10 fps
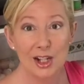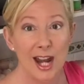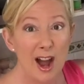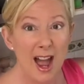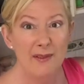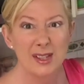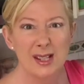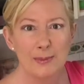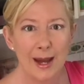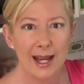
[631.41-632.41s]
So now I have a
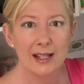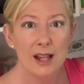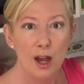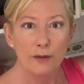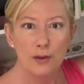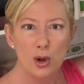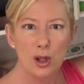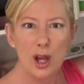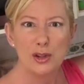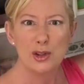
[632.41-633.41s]
space for all
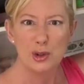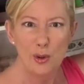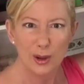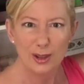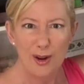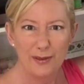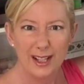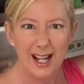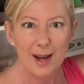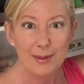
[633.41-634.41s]
those short coffee
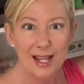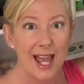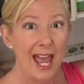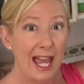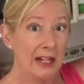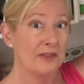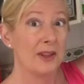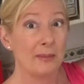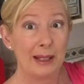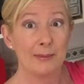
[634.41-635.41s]
cups and for
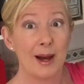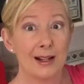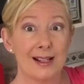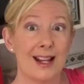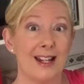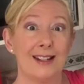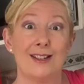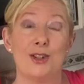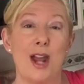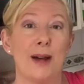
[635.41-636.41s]
the big mugs and
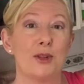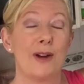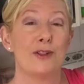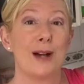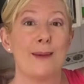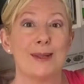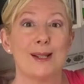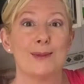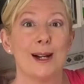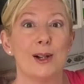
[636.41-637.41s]
travel cups
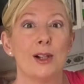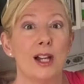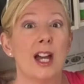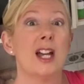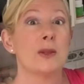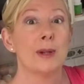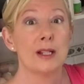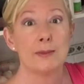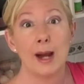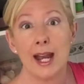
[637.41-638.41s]
as well as
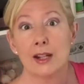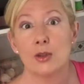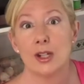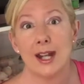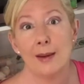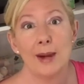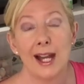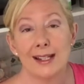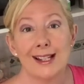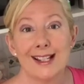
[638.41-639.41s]
my extra tea
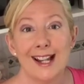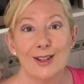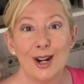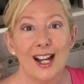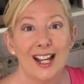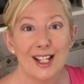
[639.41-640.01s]
bags, etc.